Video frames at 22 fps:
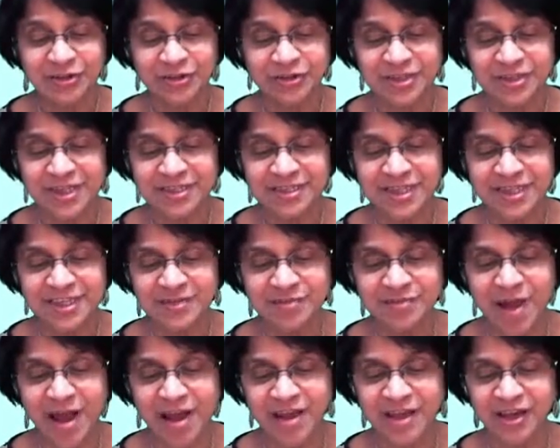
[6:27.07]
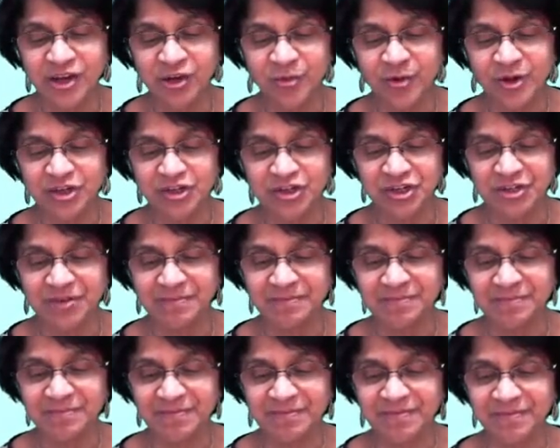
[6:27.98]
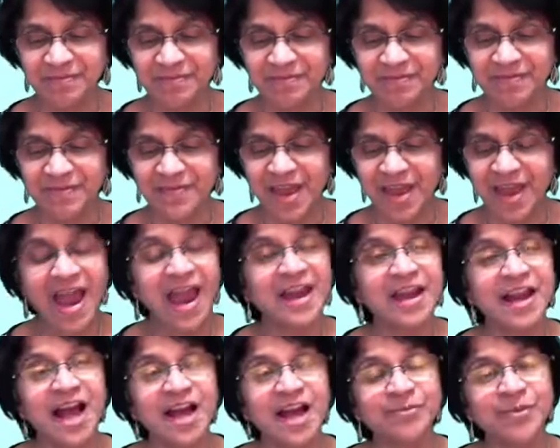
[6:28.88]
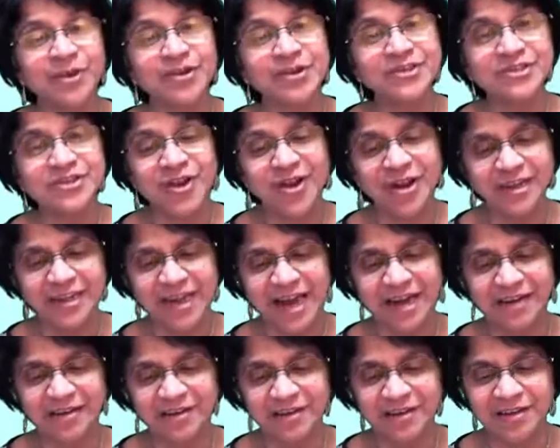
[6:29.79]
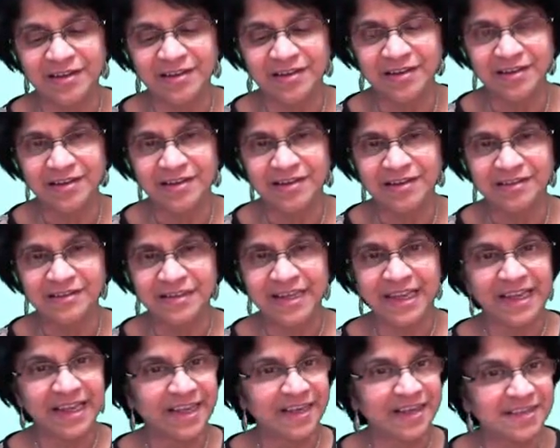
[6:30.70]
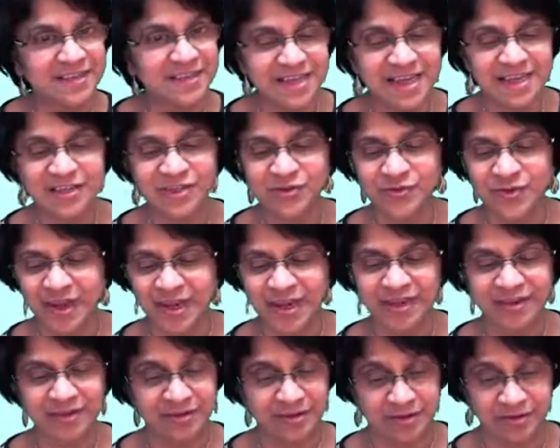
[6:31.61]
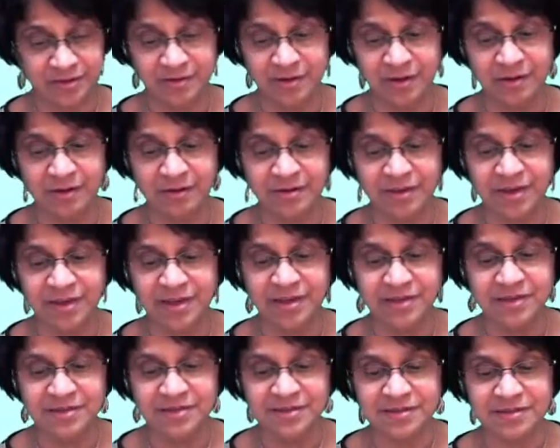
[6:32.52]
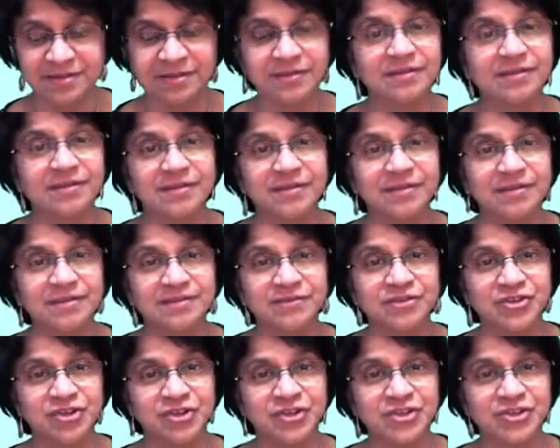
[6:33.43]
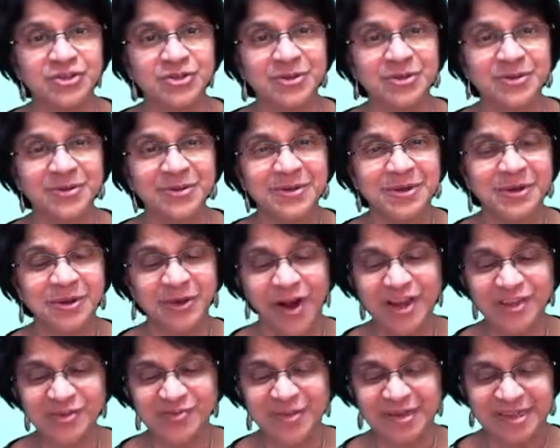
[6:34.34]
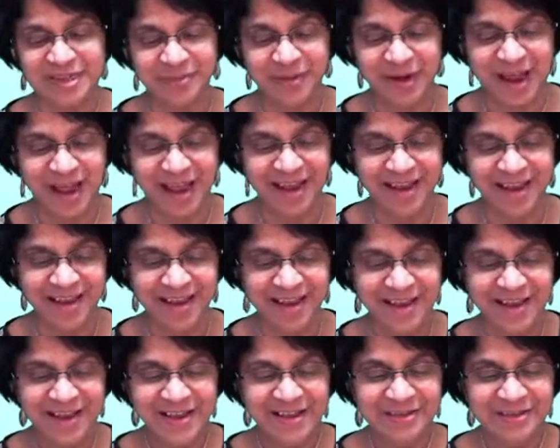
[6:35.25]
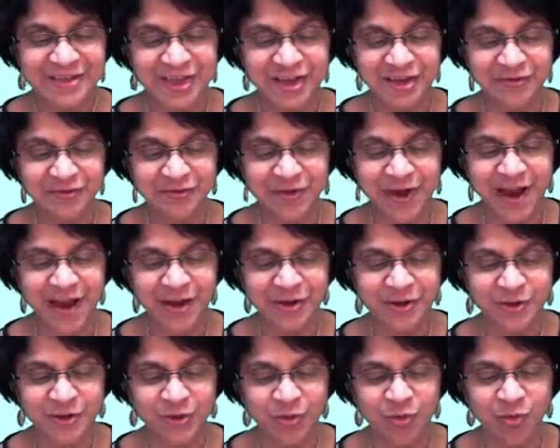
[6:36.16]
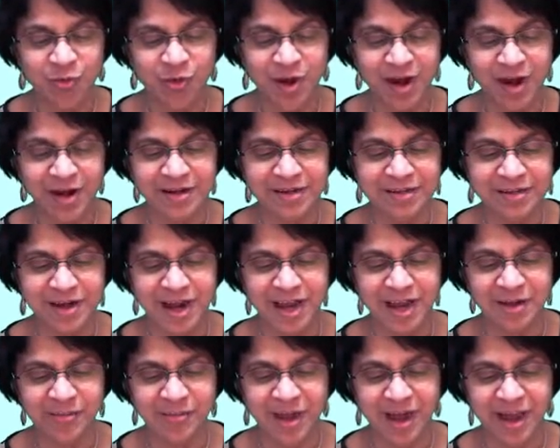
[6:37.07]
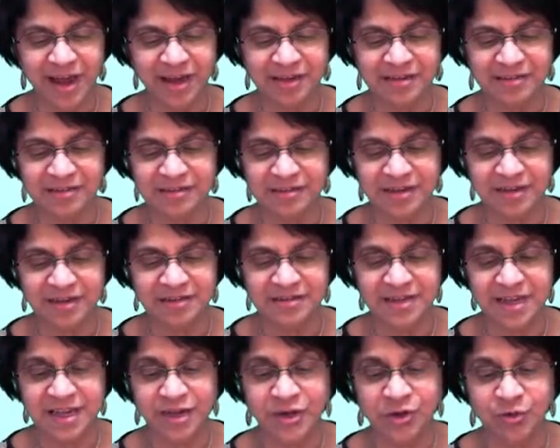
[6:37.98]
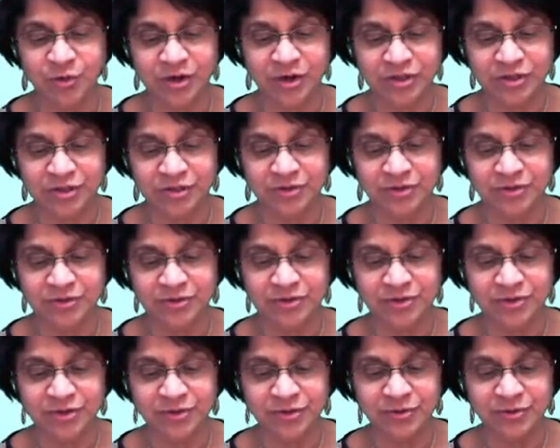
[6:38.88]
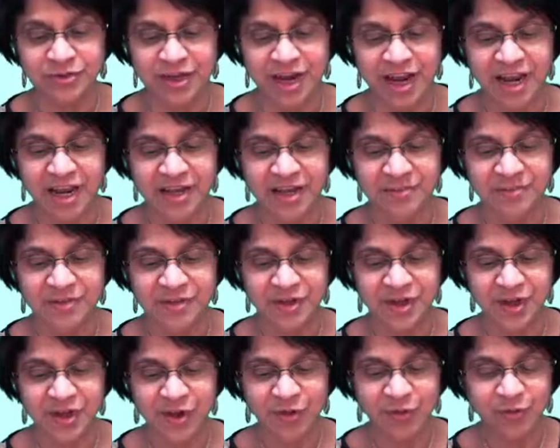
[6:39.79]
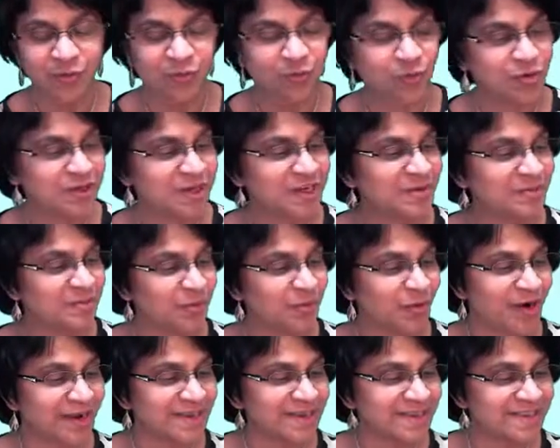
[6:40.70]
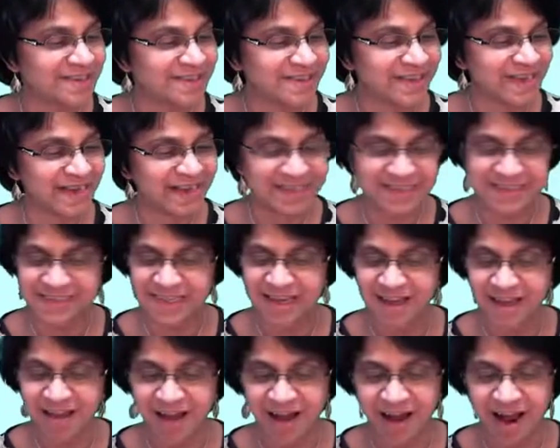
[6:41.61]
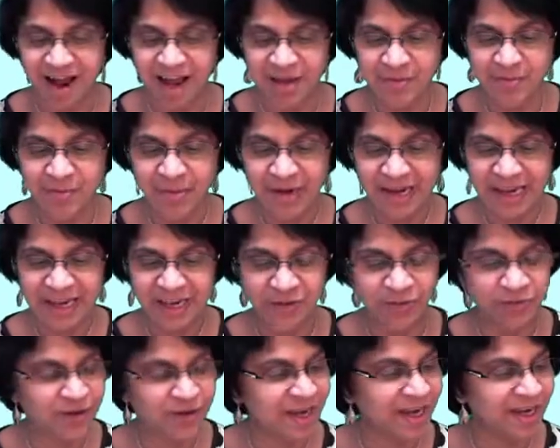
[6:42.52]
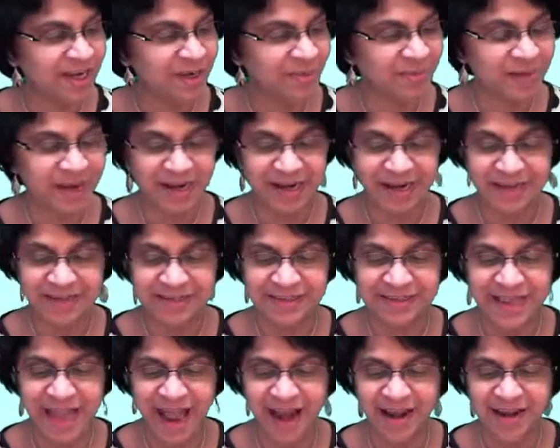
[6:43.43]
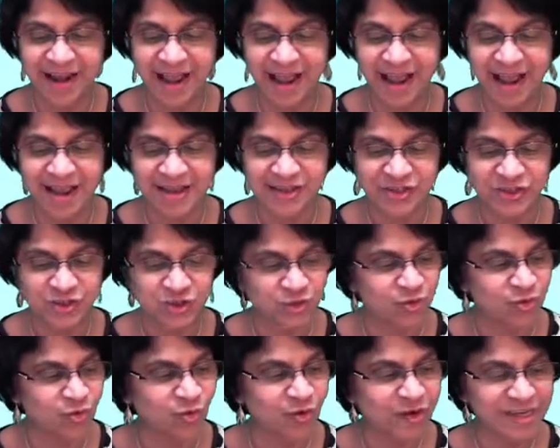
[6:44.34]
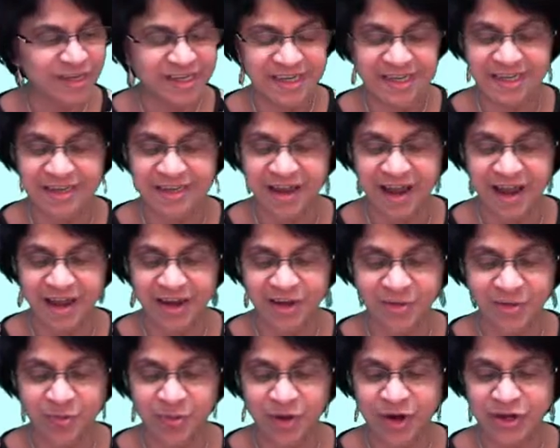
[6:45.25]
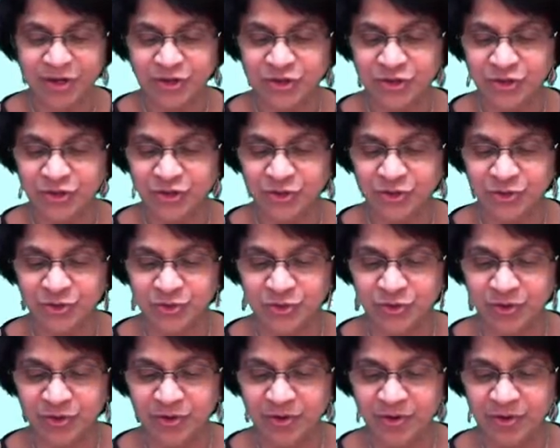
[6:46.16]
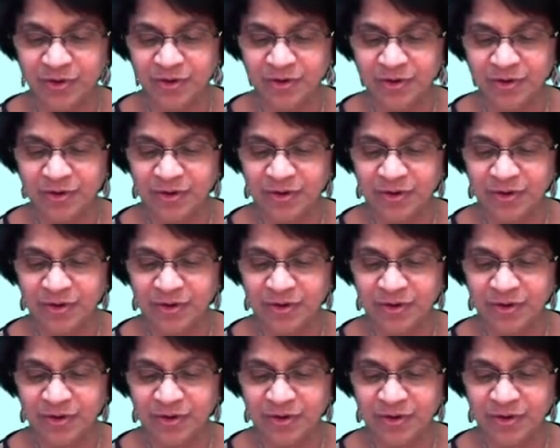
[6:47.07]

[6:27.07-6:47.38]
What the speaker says: So this is my equation, and I'm going to solve that. The easiest way, is just to cross multiply. So if I do 1 times x is equal to 2 times 14.6, I believe we end up getting that as 29.2